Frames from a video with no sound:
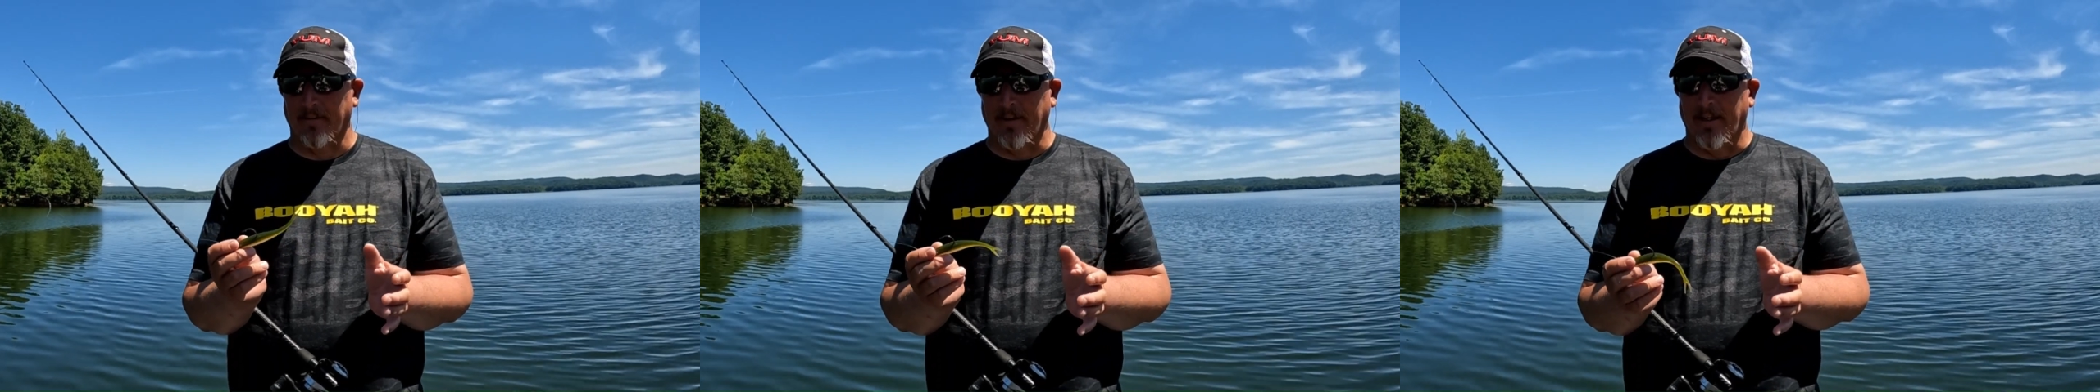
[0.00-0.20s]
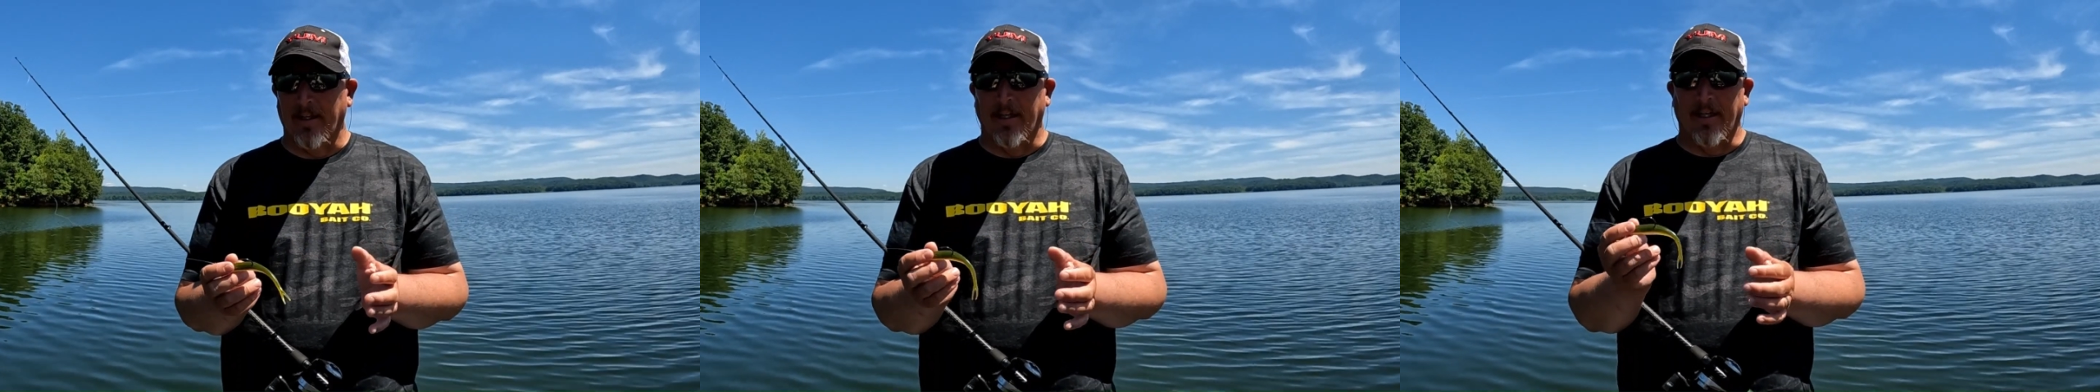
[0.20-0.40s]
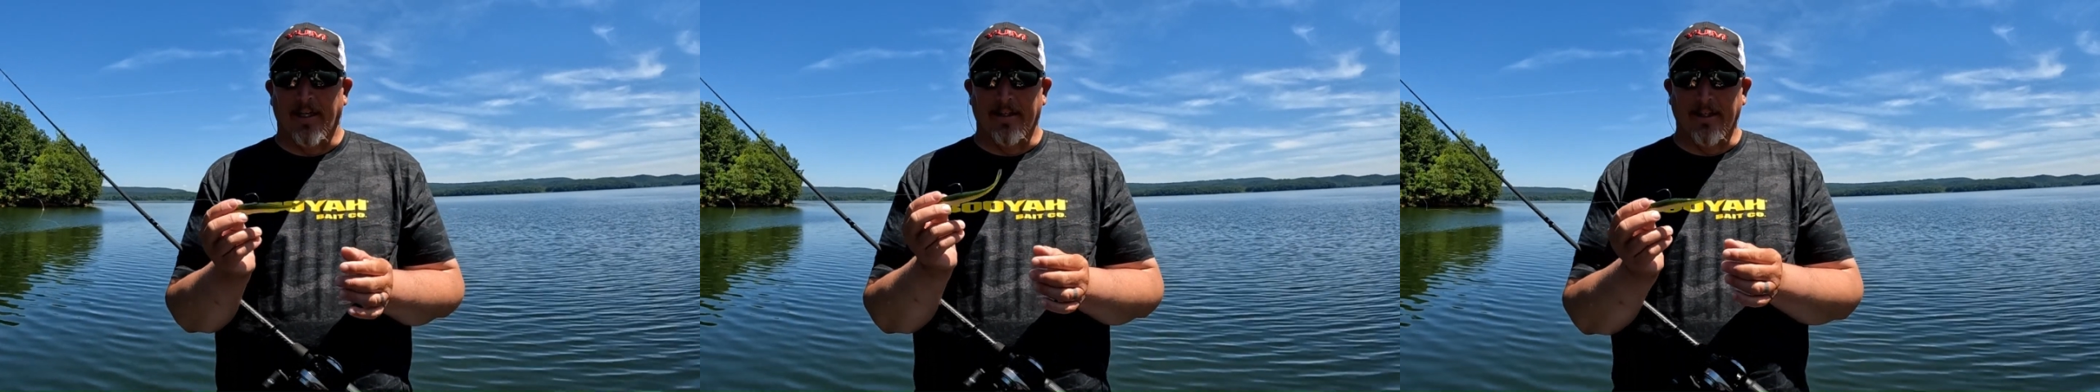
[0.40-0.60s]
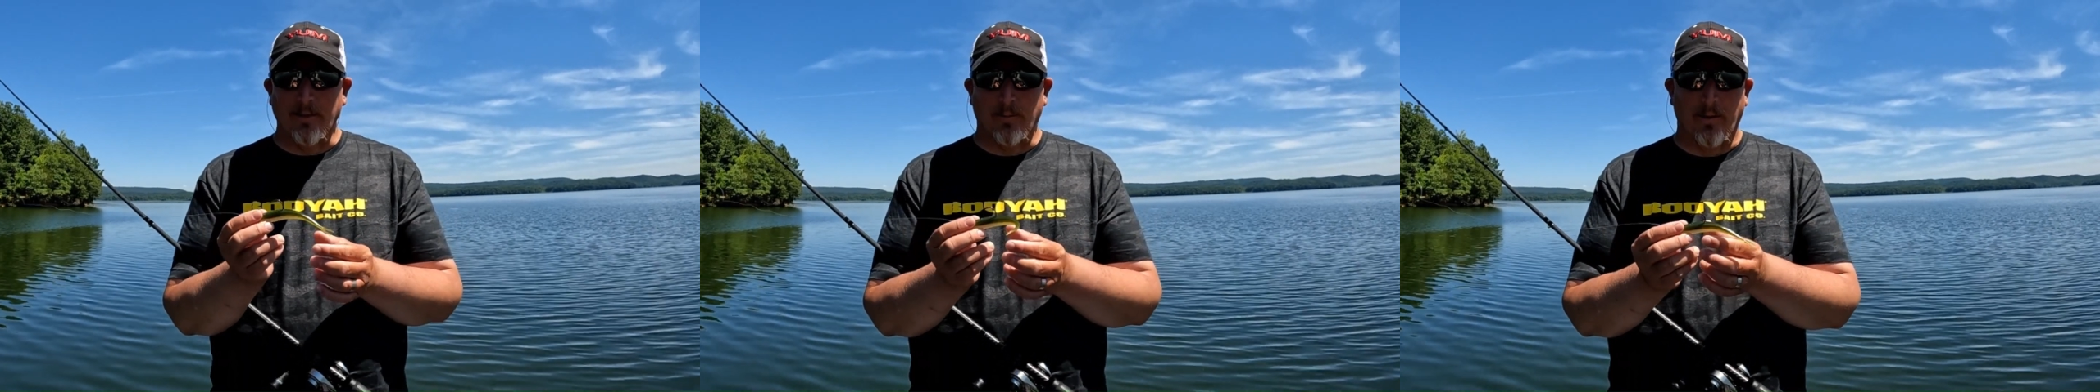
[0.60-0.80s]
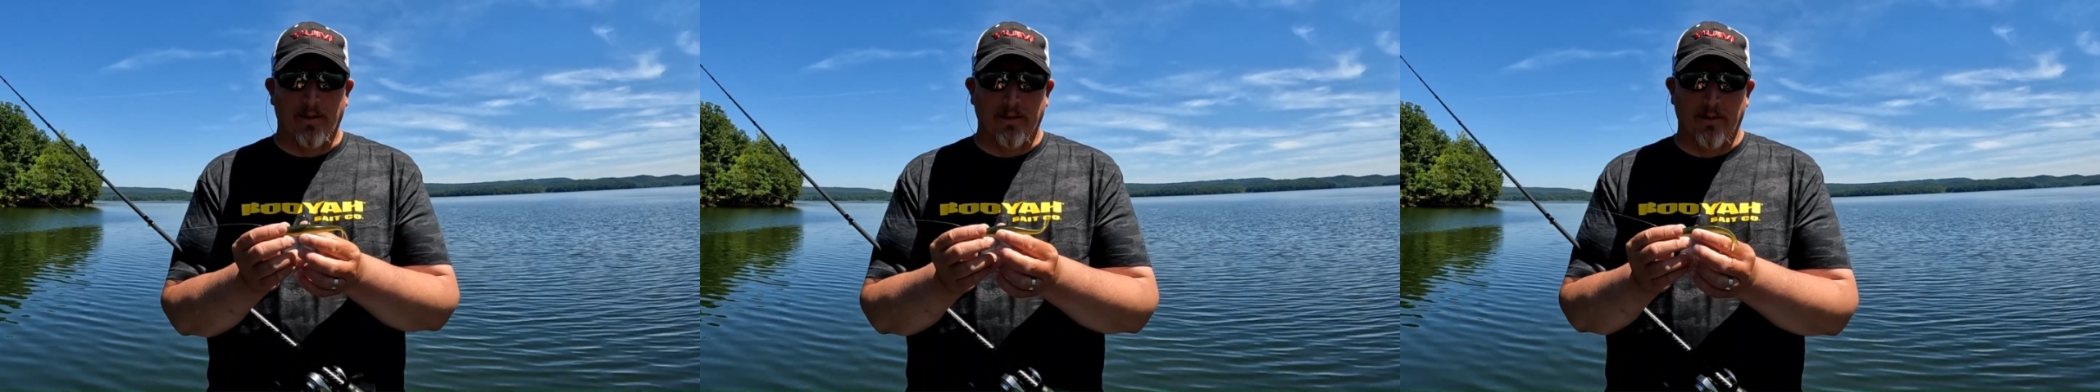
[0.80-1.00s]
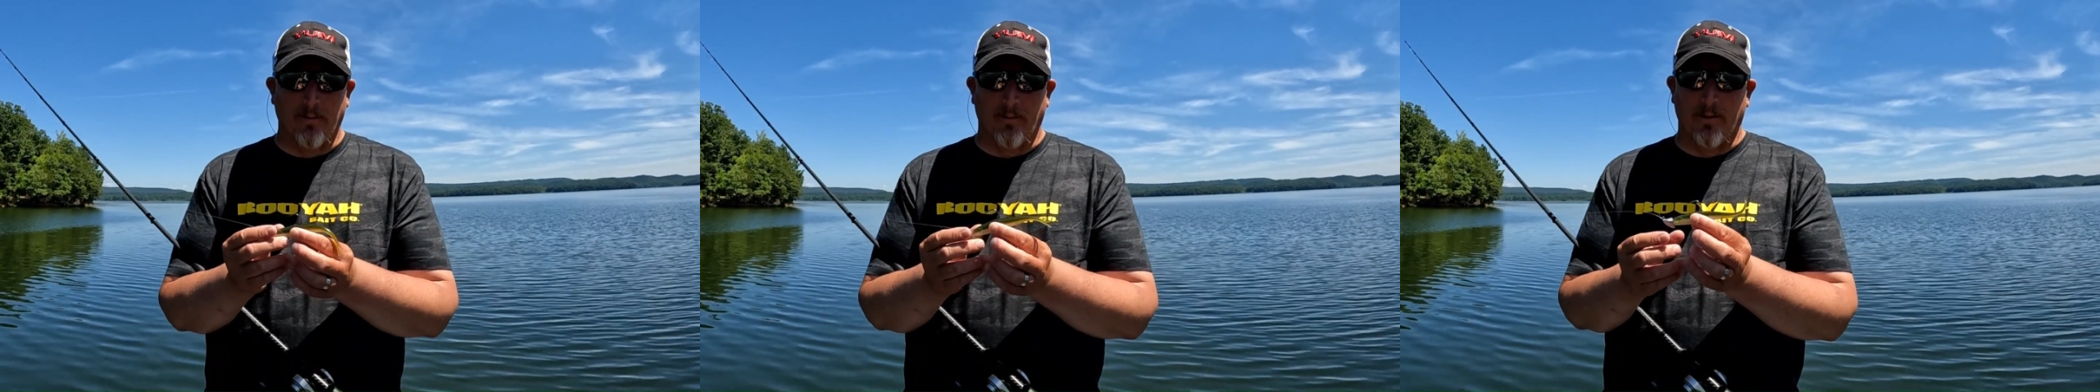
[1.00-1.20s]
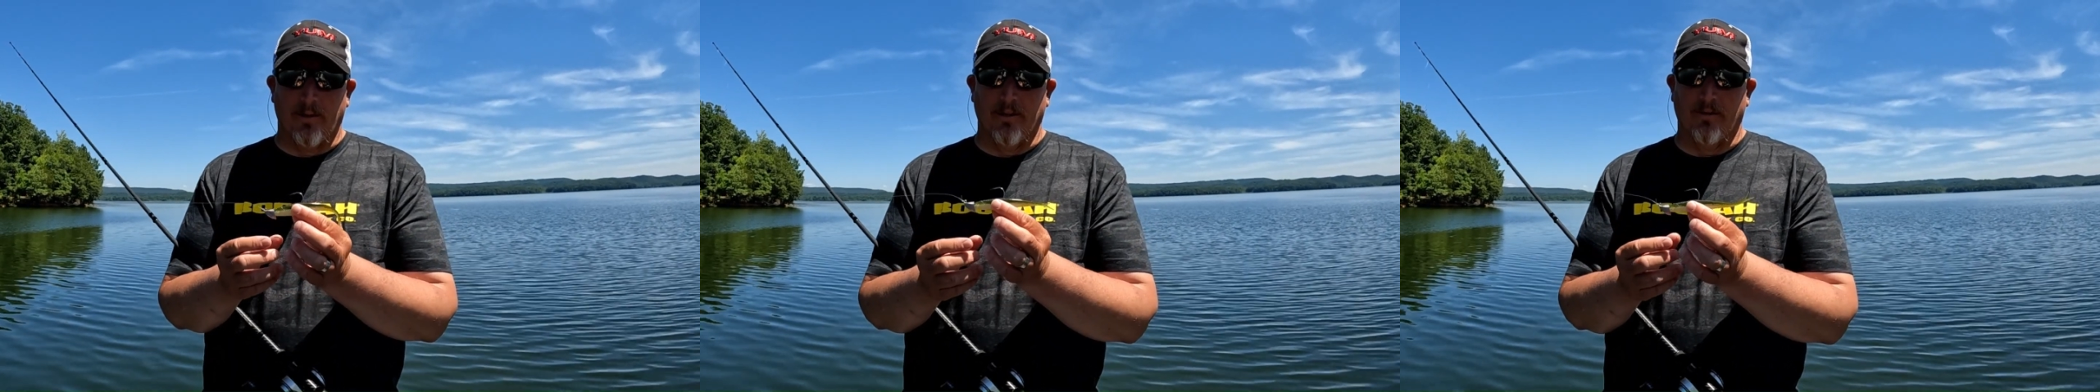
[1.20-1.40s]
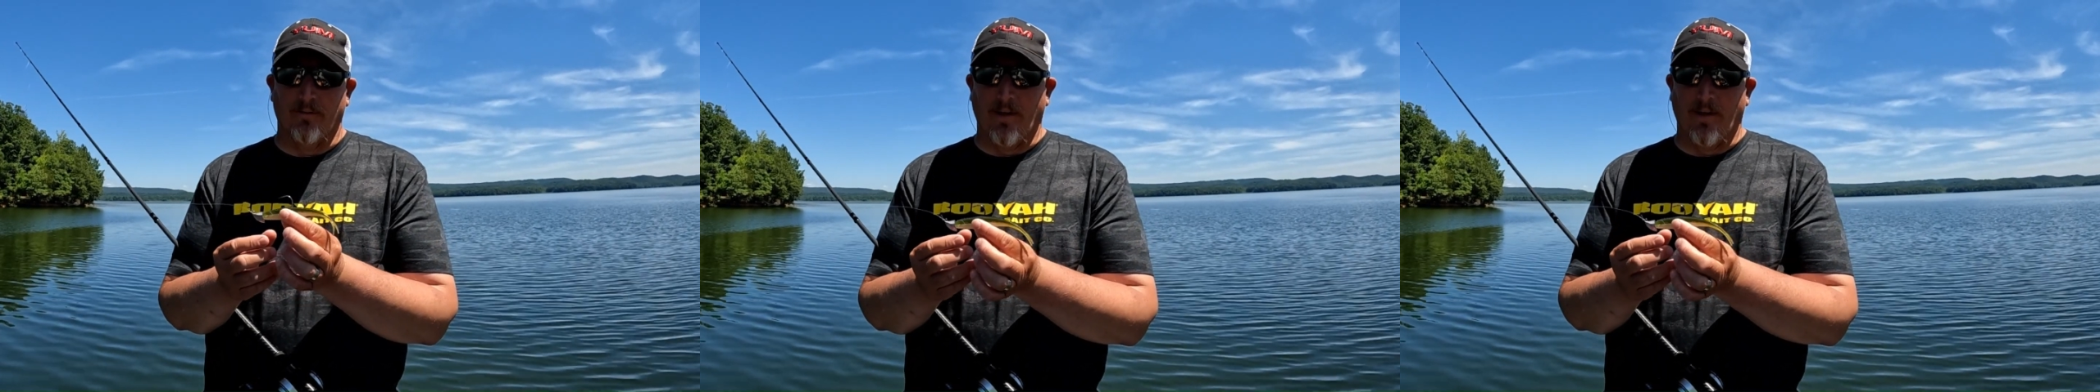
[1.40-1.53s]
And that's what I do with this